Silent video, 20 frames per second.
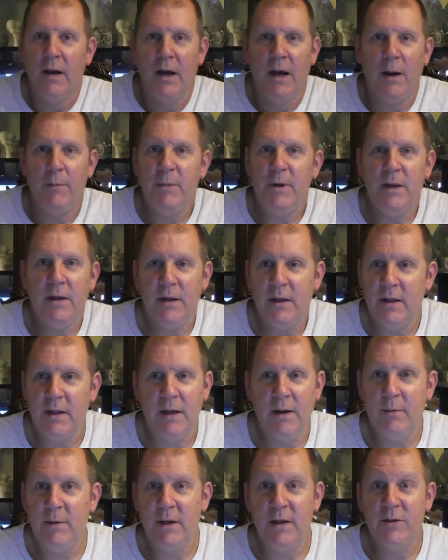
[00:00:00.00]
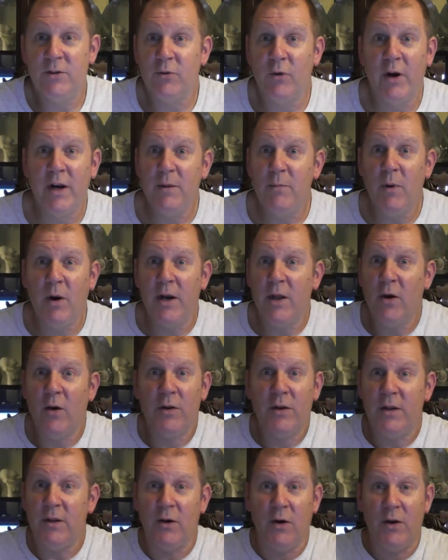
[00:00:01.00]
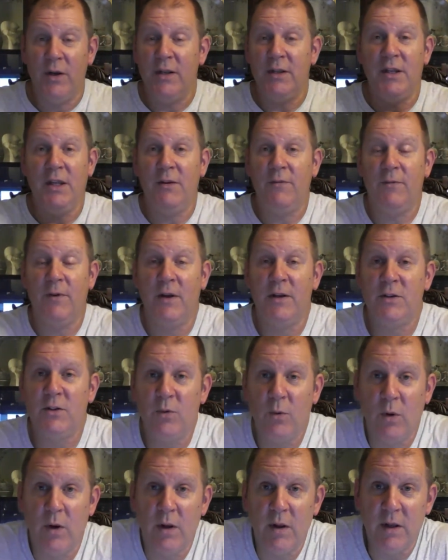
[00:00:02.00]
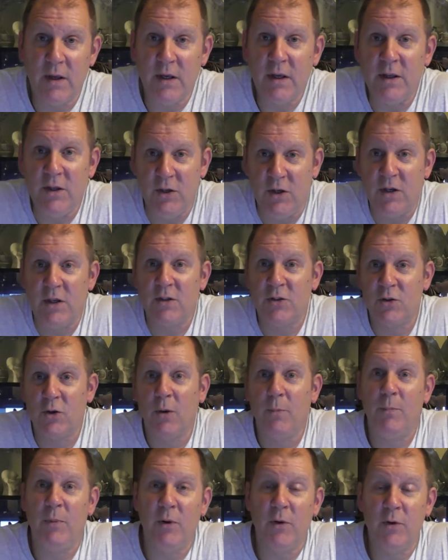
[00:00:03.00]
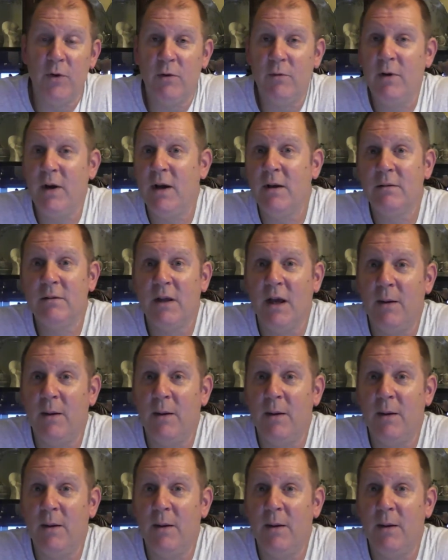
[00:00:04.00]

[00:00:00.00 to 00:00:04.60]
I mean, is there anybody on the on the defense you want you can start building around?